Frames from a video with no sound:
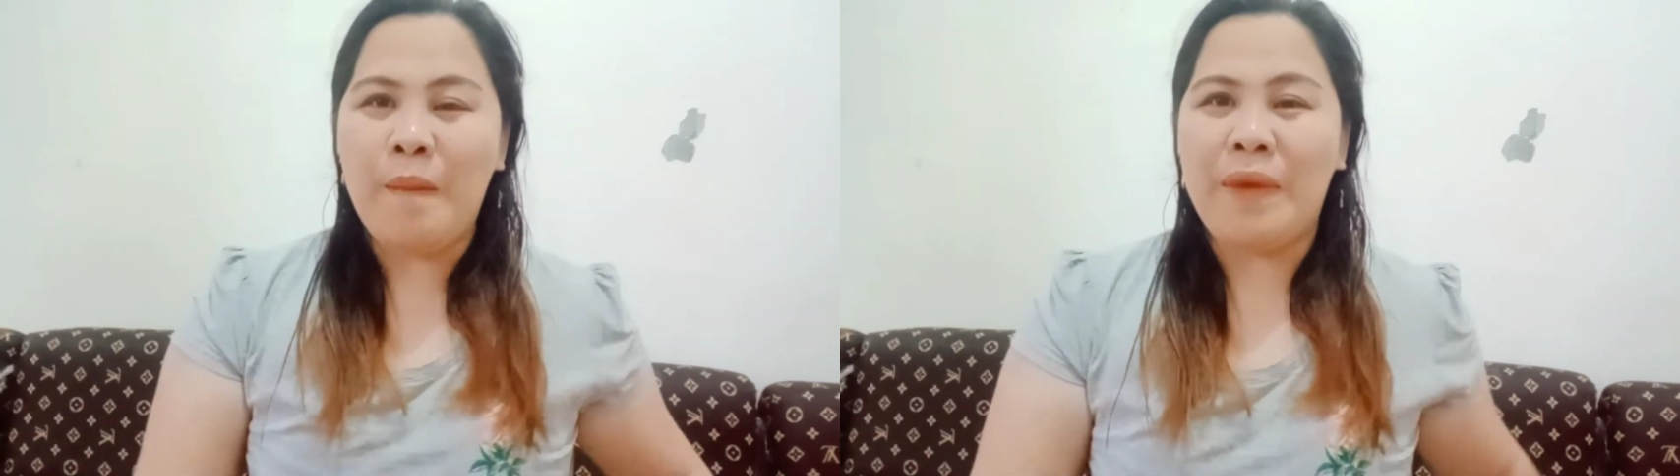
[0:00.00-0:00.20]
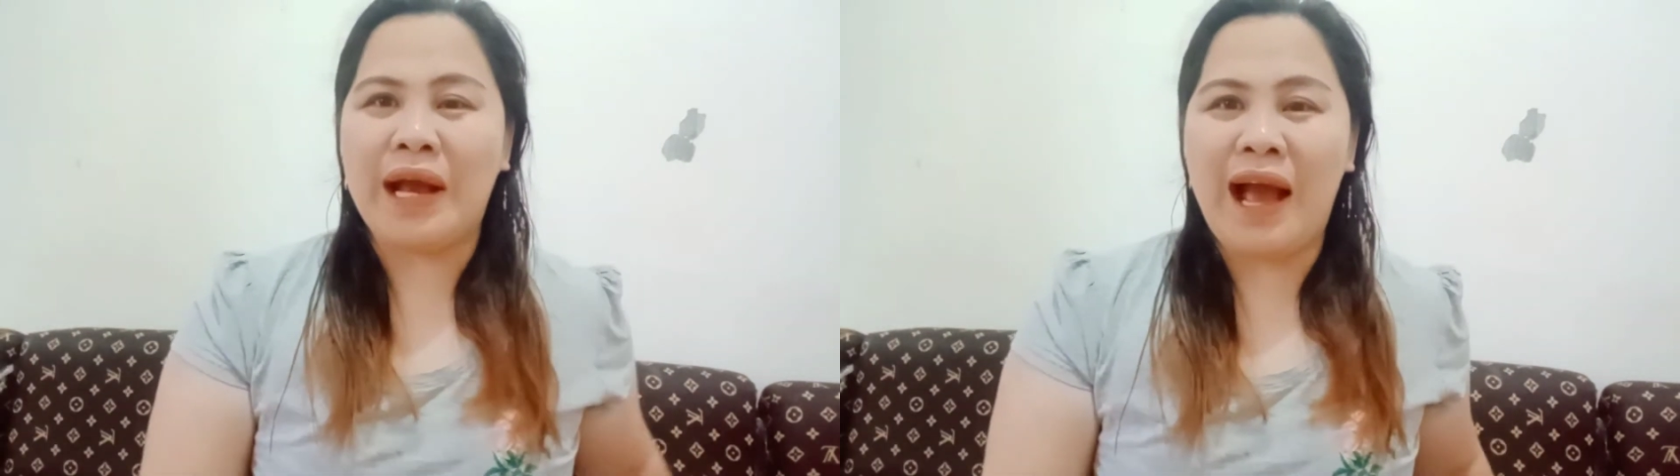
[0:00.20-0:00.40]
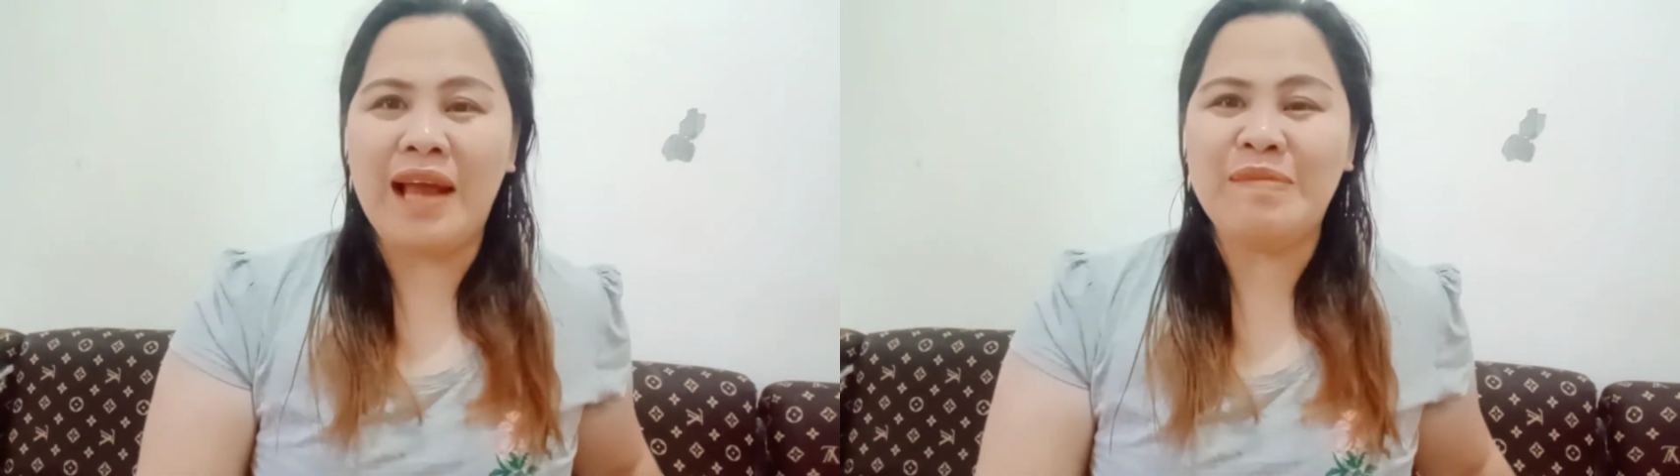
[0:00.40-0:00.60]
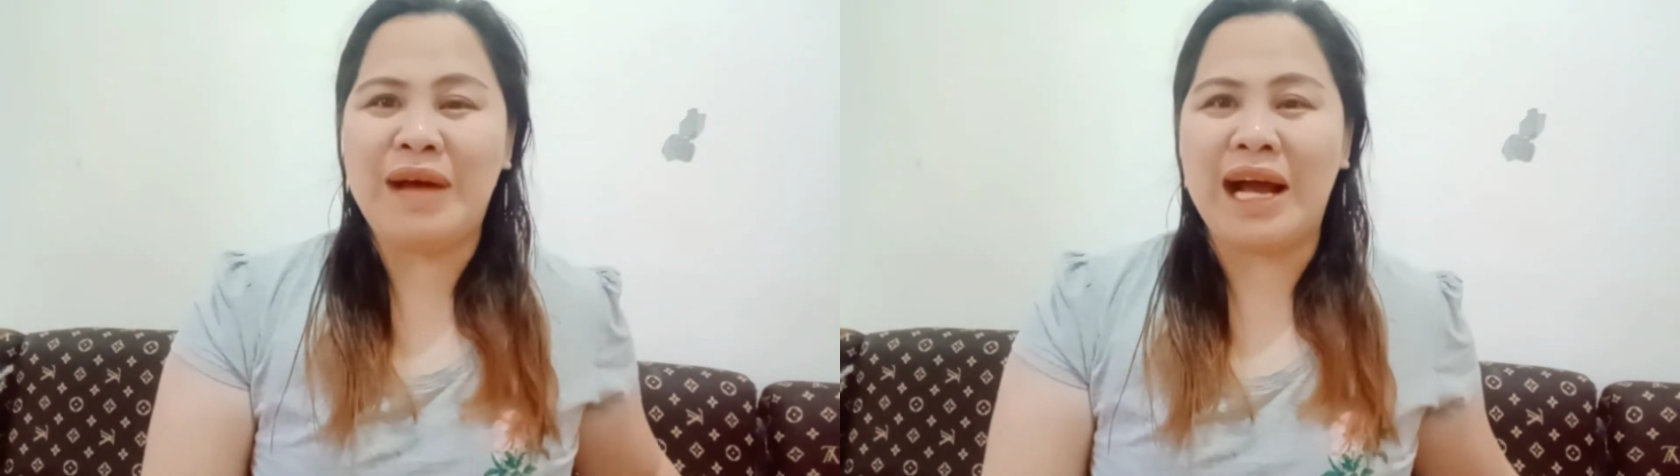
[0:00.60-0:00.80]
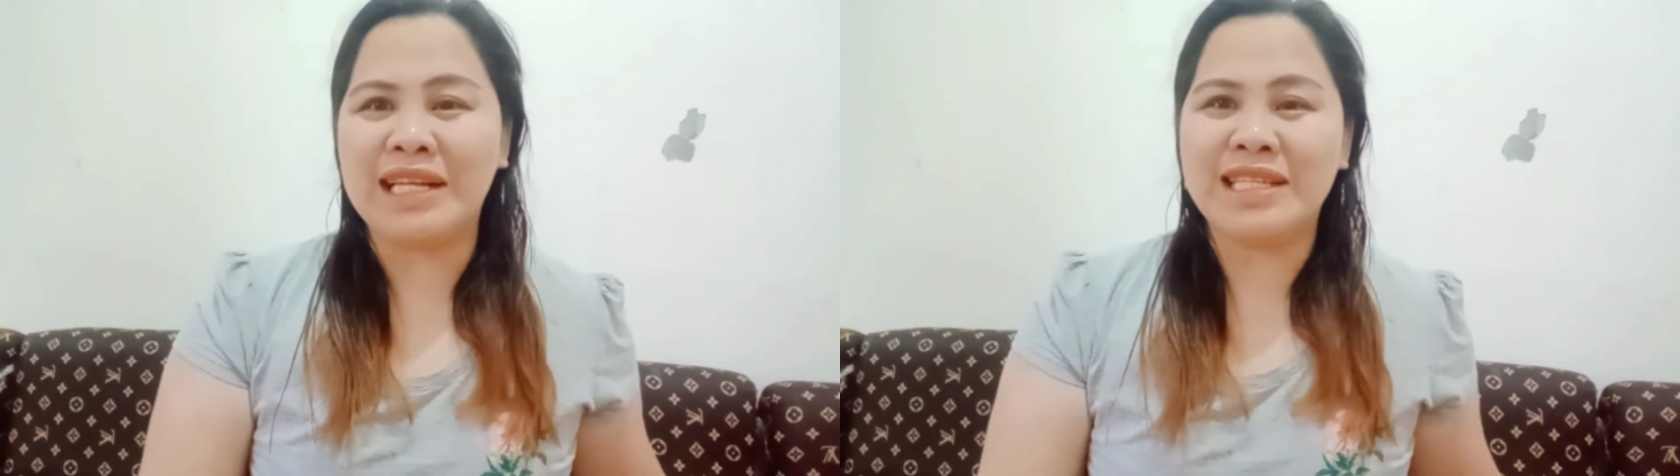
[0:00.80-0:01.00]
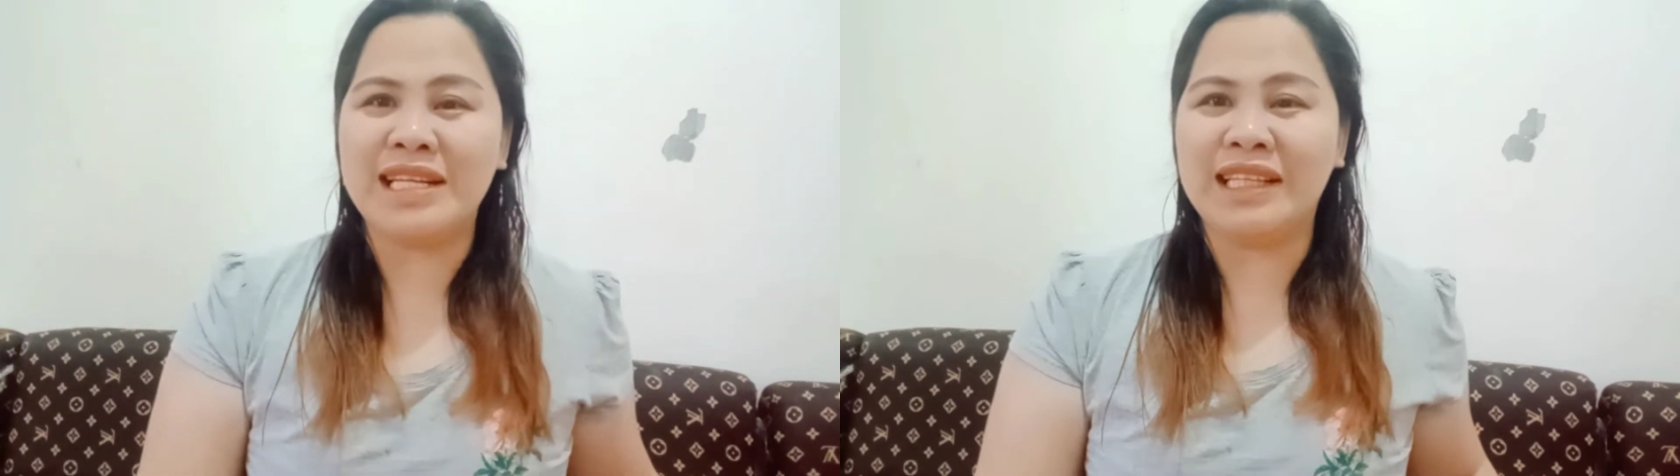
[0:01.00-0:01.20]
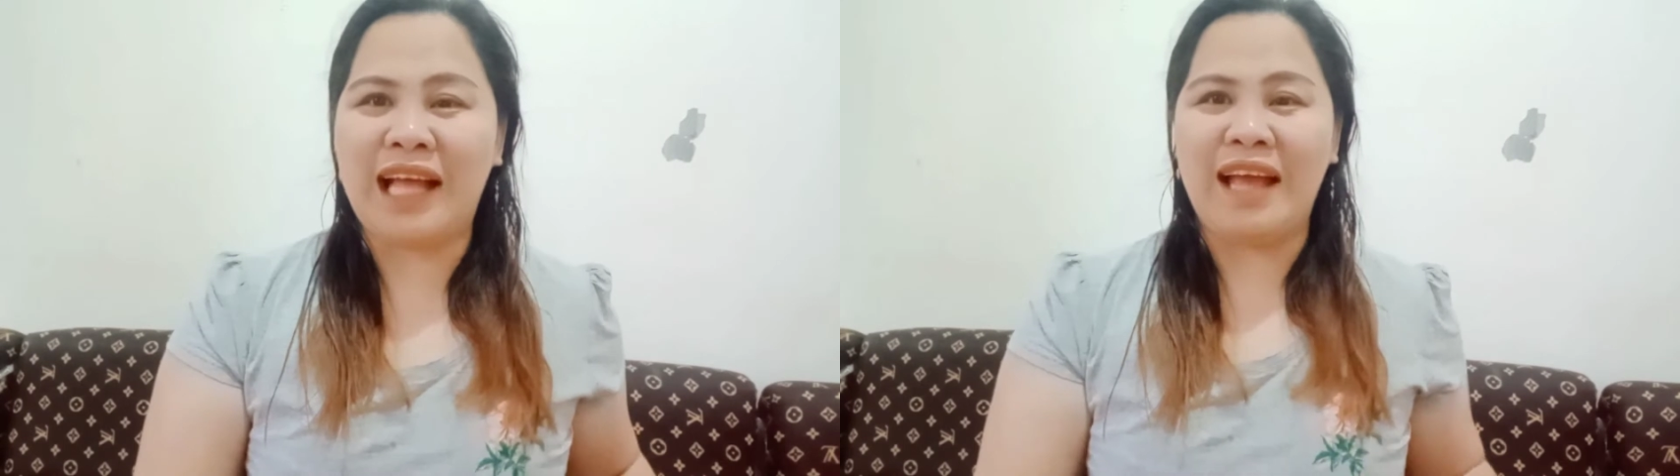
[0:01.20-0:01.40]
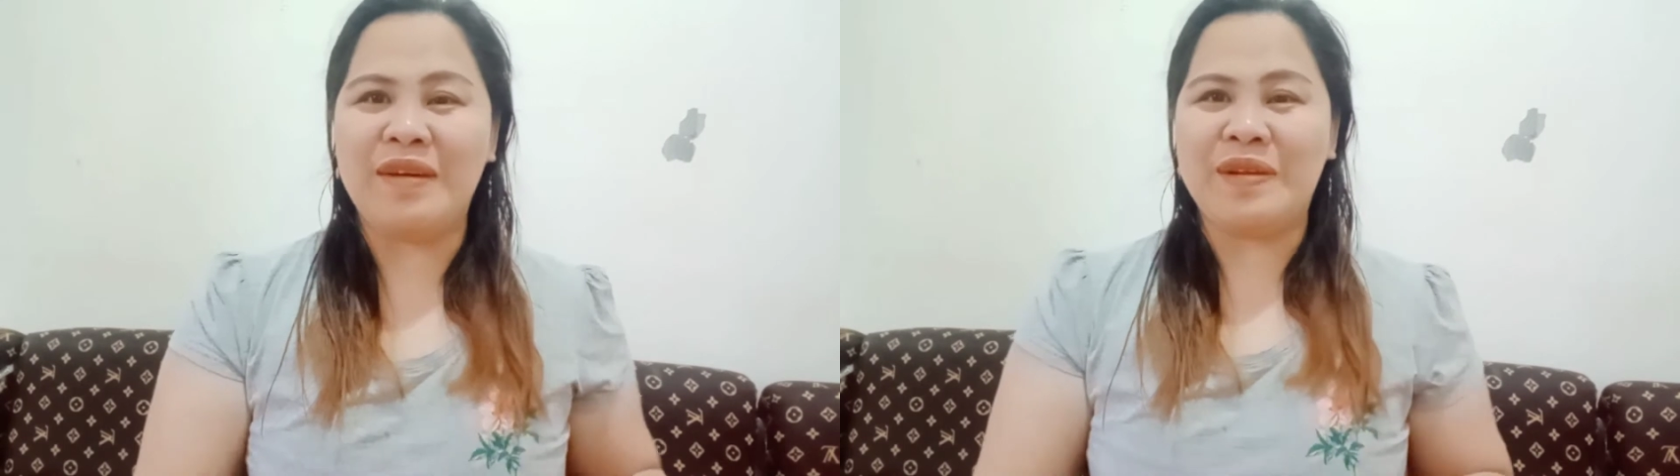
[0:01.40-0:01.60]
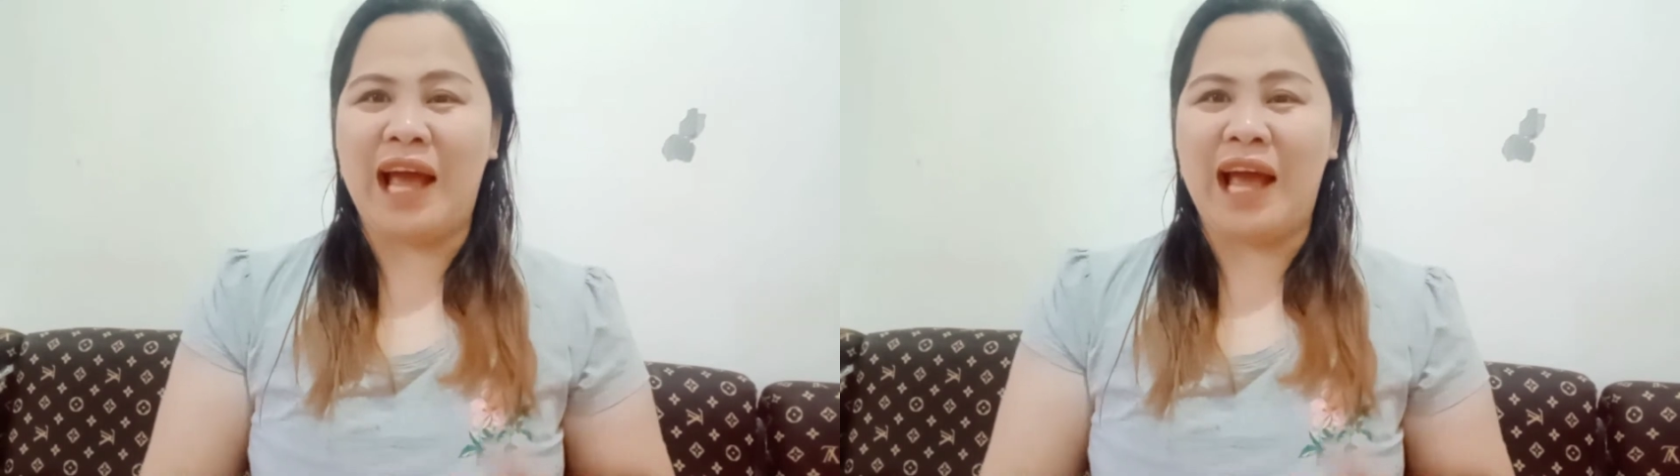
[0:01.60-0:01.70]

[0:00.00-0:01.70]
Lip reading: mag-unboxing tayo